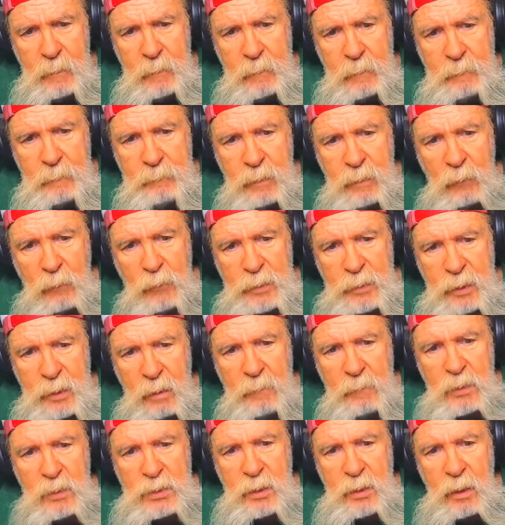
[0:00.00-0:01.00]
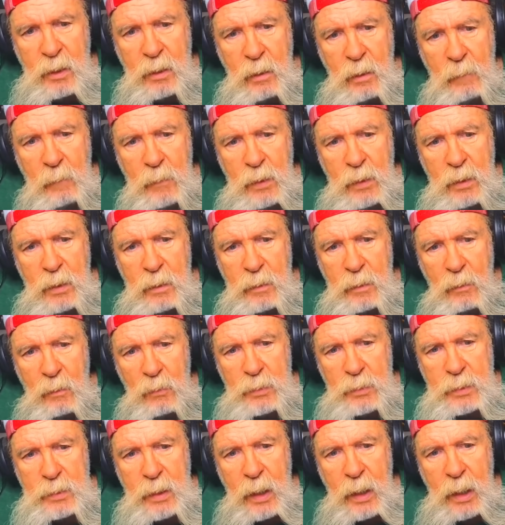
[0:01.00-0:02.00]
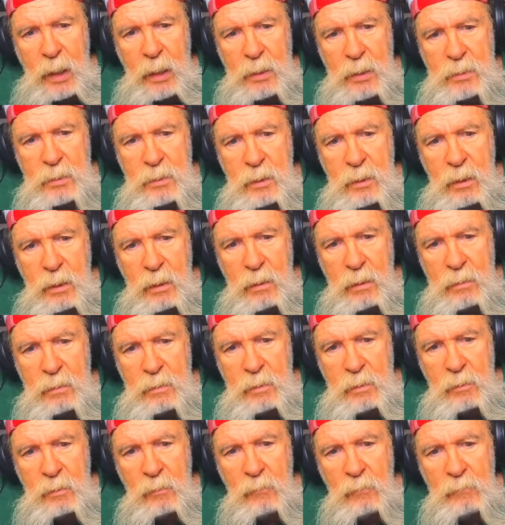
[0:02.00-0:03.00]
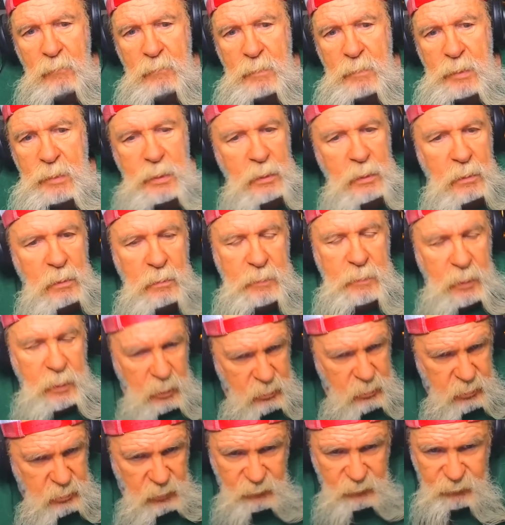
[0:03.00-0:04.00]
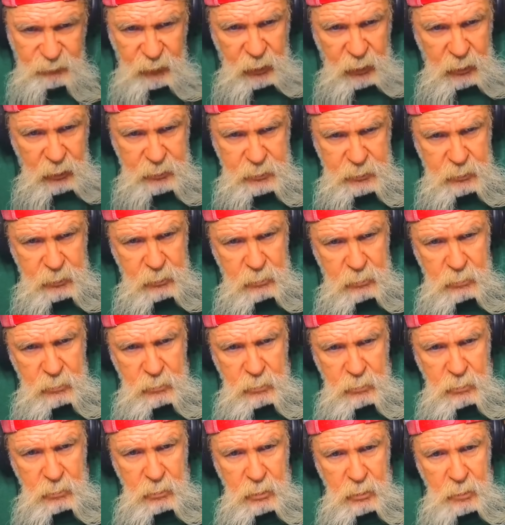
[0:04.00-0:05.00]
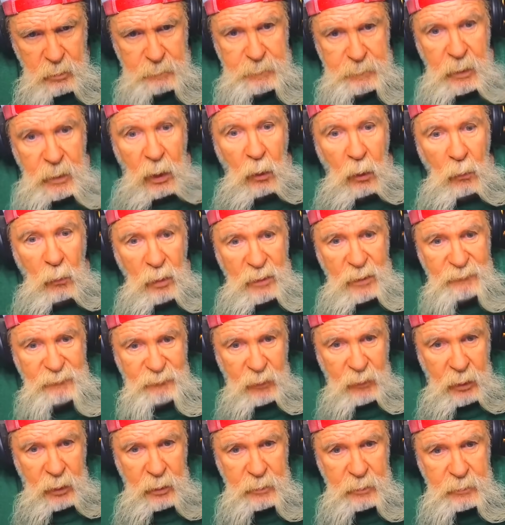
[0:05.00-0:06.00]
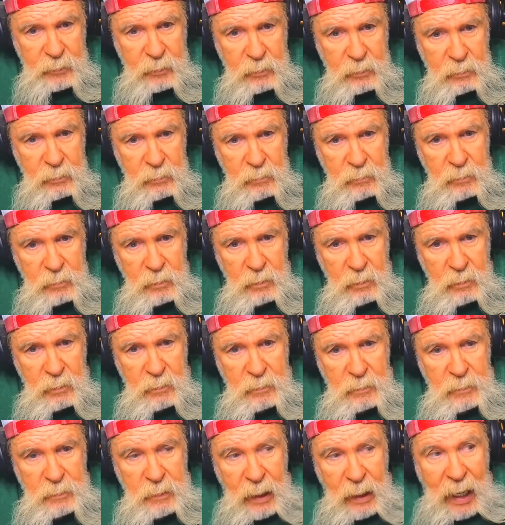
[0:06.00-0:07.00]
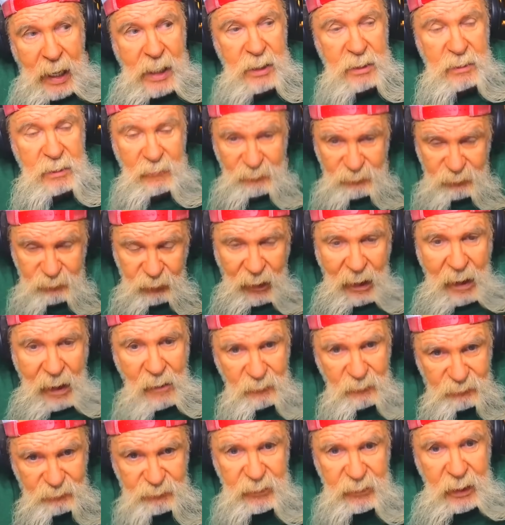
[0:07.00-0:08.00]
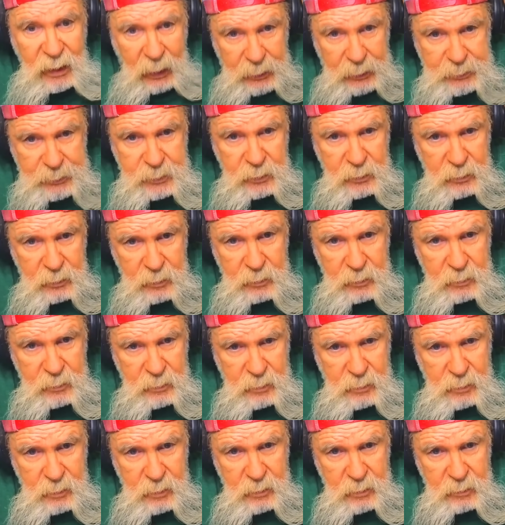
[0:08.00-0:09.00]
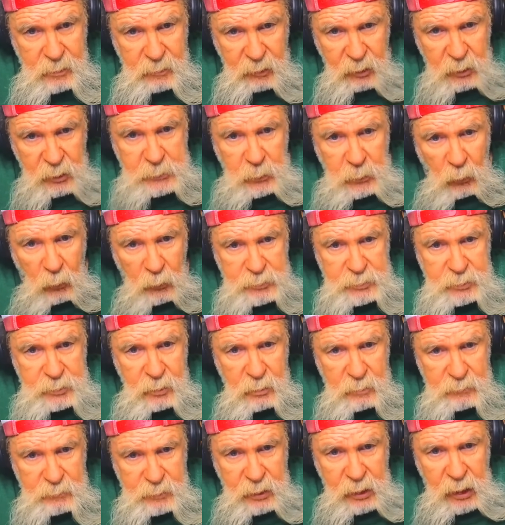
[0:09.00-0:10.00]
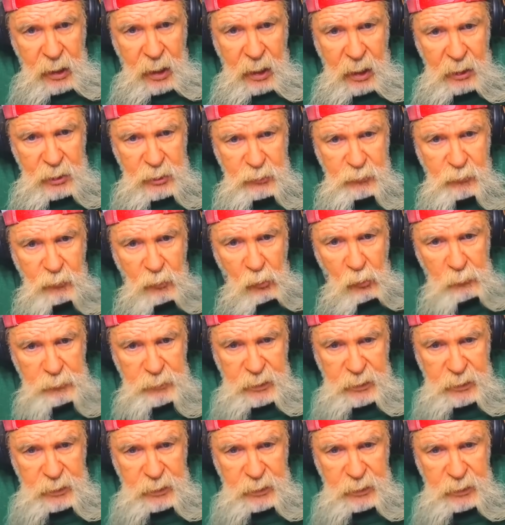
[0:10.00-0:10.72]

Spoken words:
But with WCW in those days, you know, Dusty fit, Ole fit, actually Flair fit as far as the age group, the